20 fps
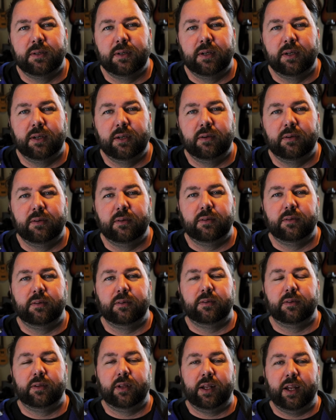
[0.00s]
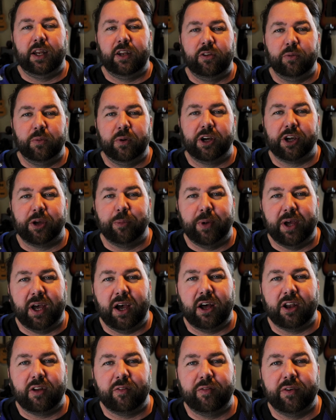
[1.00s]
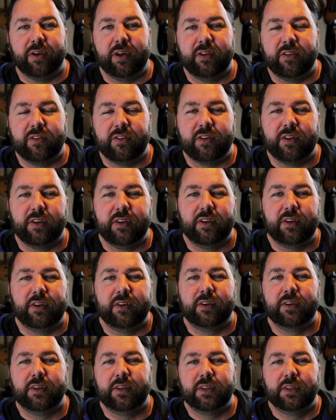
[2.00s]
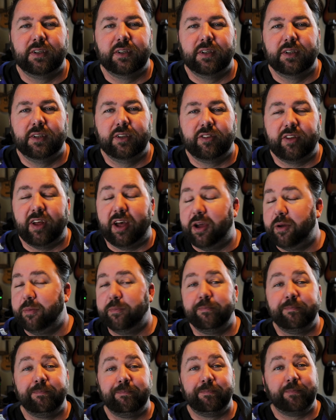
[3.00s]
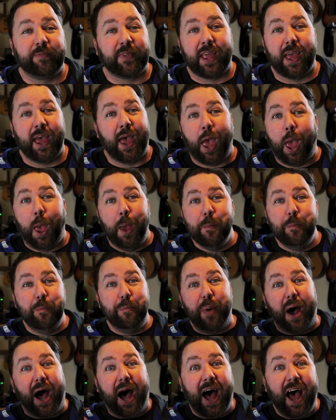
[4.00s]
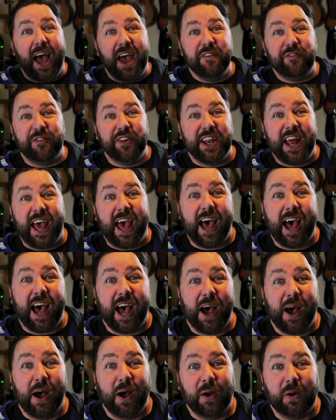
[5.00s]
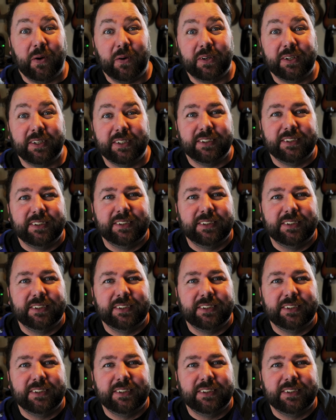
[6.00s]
Oh, they need to work a bit harder first. So, bye for now!